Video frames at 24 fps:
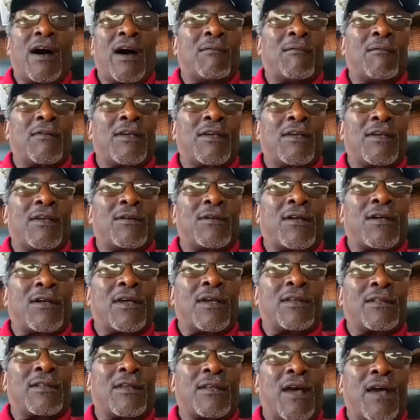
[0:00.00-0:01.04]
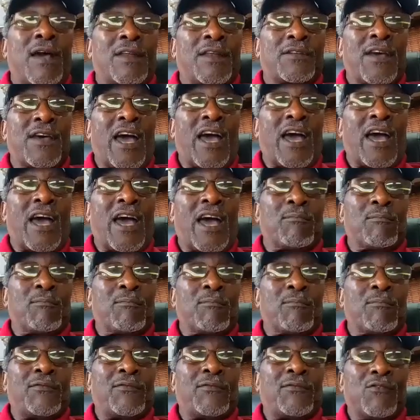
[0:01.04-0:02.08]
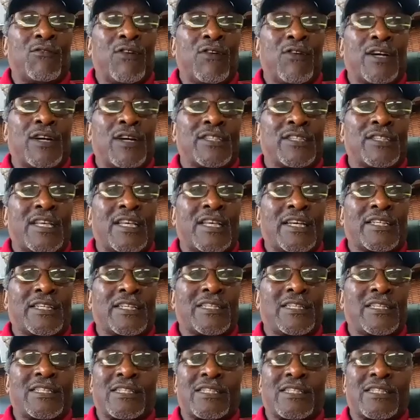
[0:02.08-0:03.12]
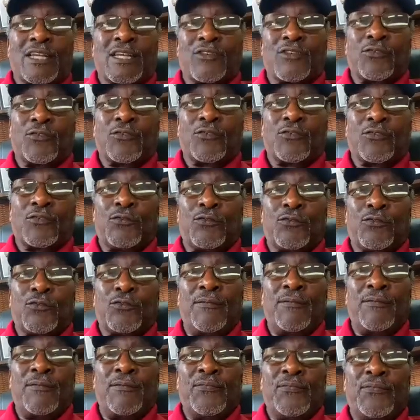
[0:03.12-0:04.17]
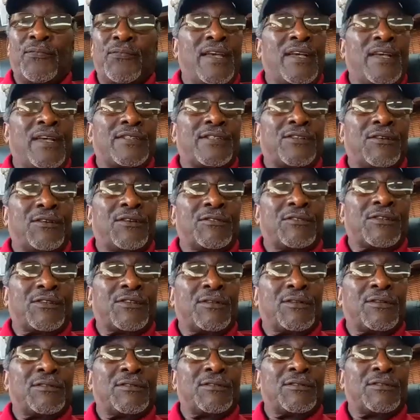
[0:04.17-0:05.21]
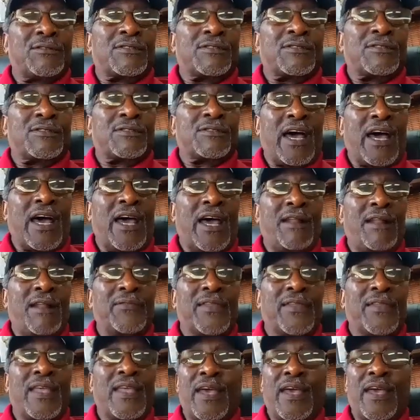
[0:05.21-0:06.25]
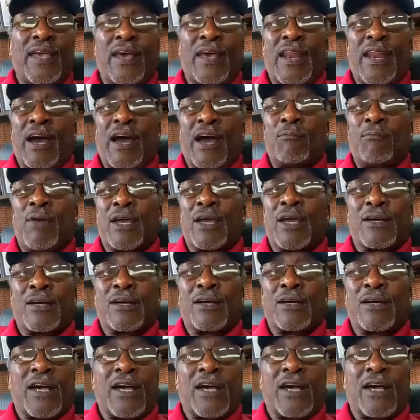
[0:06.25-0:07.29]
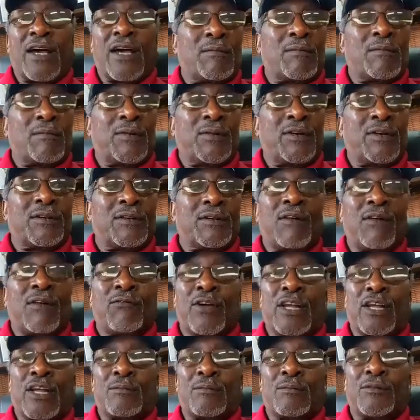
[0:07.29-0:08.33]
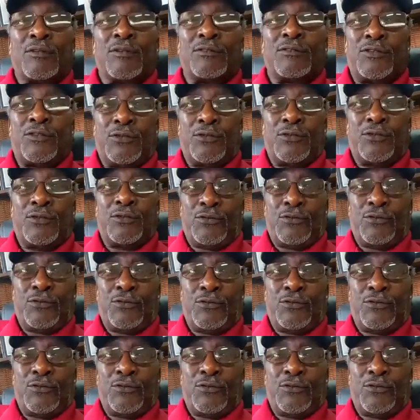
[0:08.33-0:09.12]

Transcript: You can contact me at 316-641-2279, and I will make a copy of the book available to you.